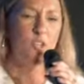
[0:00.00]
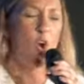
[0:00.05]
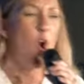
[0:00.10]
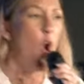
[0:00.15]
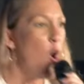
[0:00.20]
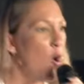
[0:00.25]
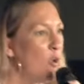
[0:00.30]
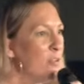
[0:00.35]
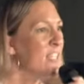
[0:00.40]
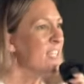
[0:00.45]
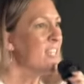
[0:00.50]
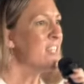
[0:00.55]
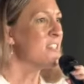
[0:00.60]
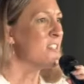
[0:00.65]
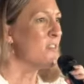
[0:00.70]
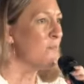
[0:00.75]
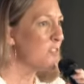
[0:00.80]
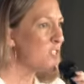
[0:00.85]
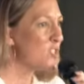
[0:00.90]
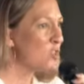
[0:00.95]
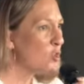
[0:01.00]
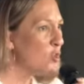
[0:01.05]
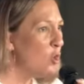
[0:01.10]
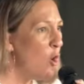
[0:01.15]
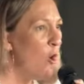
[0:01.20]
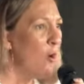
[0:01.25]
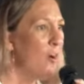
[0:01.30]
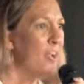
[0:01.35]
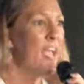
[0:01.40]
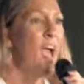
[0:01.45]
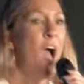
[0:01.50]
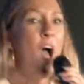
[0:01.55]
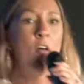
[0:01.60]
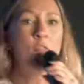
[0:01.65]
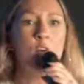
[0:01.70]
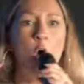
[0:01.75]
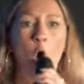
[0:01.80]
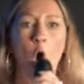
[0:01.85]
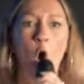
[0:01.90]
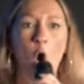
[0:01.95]
the holiness of his glory,
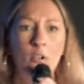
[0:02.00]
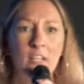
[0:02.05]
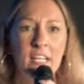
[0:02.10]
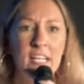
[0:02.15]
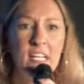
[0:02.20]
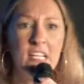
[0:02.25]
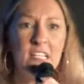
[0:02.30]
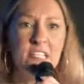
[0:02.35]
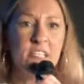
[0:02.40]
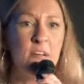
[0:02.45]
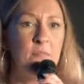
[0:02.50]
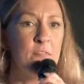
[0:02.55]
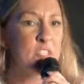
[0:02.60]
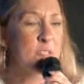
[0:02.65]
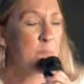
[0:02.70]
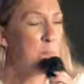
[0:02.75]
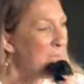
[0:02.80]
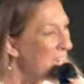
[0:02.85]
the holiness of his